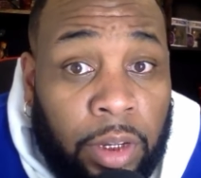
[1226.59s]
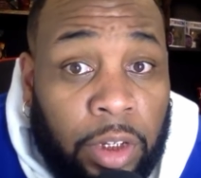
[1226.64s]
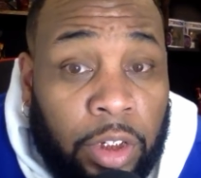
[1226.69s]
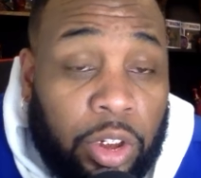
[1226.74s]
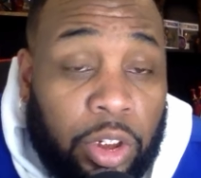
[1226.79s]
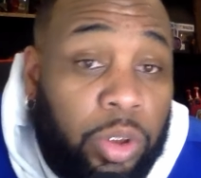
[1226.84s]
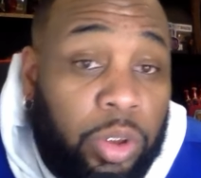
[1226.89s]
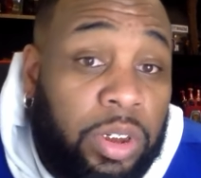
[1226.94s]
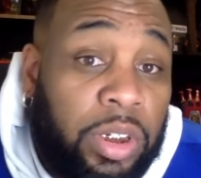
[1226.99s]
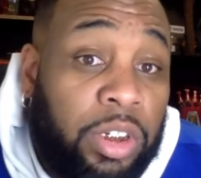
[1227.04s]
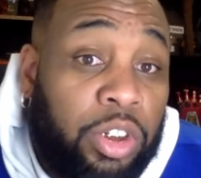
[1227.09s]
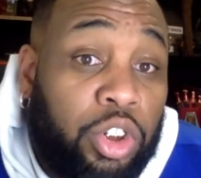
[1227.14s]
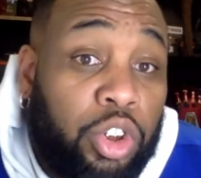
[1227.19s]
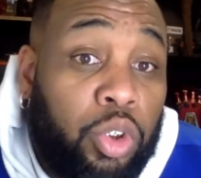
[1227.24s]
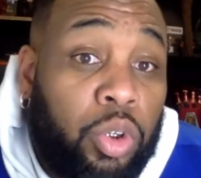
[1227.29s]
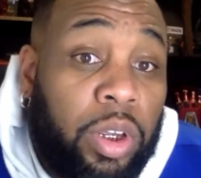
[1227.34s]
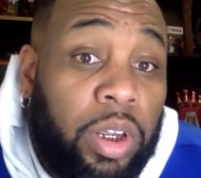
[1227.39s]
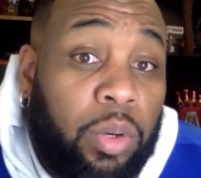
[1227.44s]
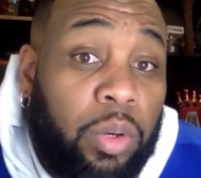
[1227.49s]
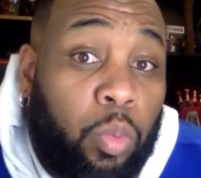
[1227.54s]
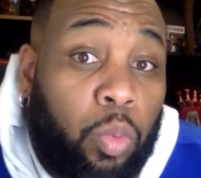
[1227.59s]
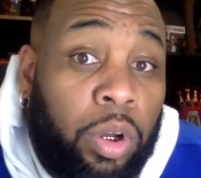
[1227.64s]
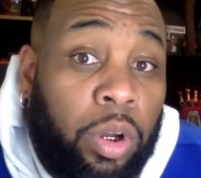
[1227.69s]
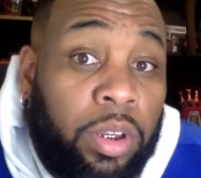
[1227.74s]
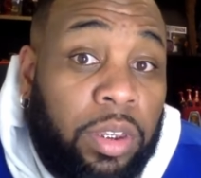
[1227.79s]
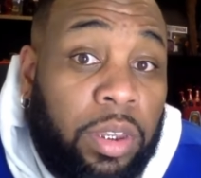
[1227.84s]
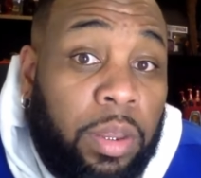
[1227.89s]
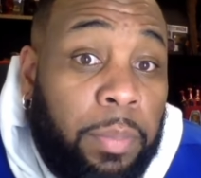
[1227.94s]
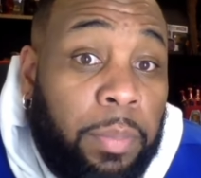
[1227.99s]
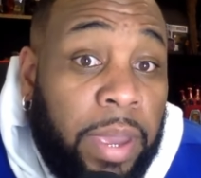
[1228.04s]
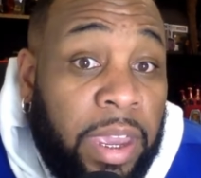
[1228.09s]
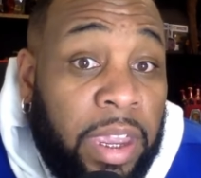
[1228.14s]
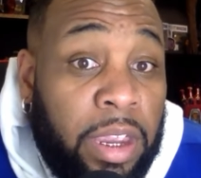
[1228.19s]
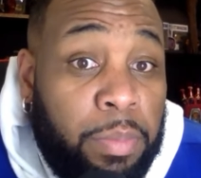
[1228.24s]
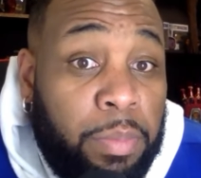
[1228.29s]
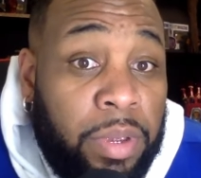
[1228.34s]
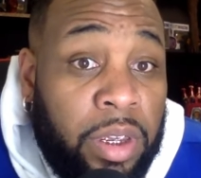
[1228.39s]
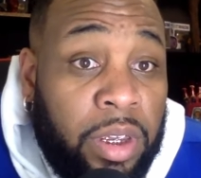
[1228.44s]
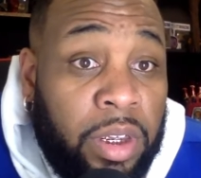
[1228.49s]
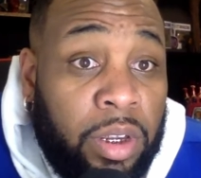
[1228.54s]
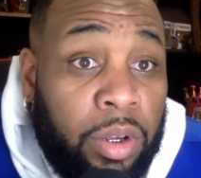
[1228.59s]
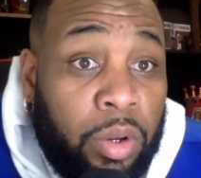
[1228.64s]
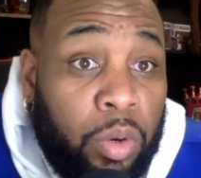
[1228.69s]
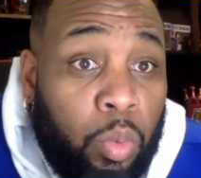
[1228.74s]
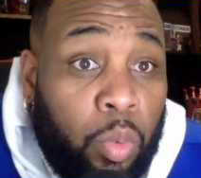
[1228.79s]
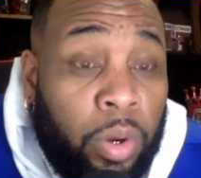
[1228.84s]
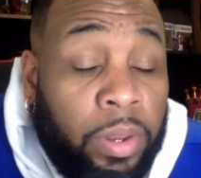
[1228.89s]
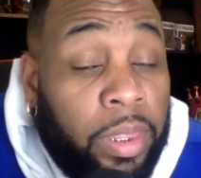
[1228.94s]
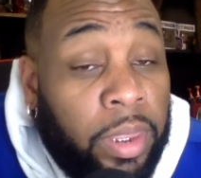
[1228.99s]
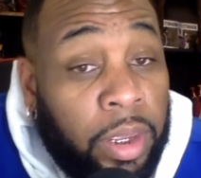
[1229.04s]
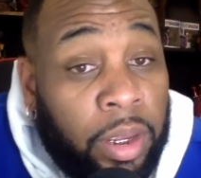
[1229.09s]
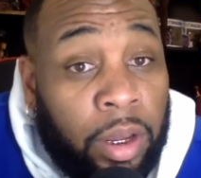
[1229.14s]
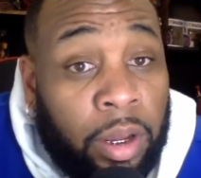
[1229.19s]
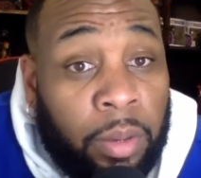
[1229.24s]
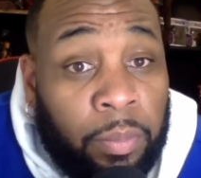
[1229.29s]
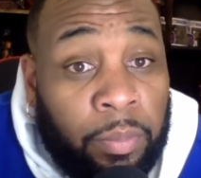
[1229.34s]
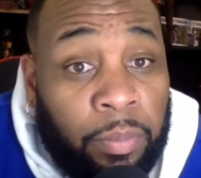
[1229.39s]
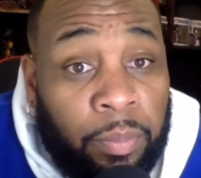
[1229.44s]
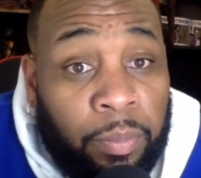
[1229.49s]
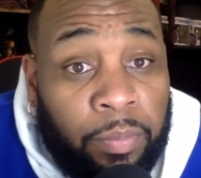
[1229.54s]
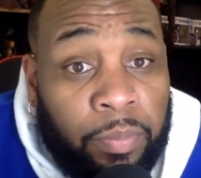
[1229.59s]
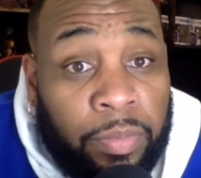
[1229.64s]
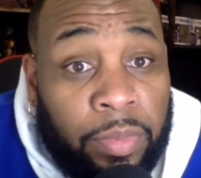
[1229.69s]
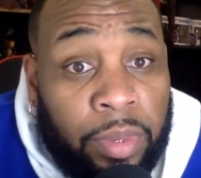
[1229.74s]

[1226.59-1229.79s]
So since you didn't want the baby with him